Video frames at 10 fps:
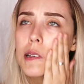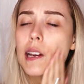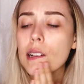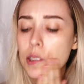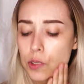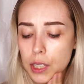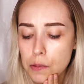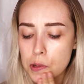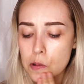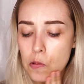Yeah, I just feel
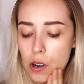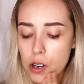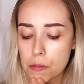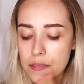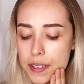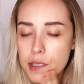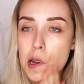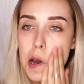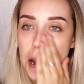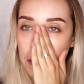like I'm putting water on my face.
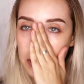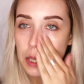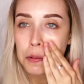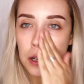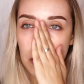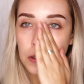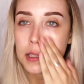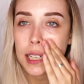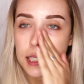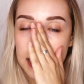I'm just gonna put it on
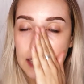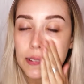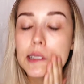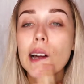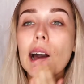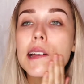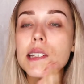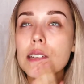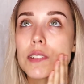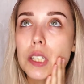one side to see if it has
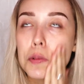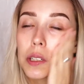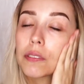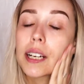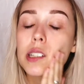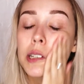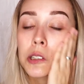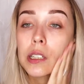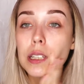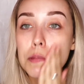any visible effect
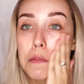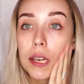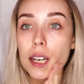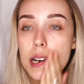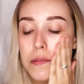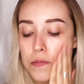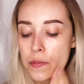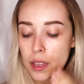underneath my makeup.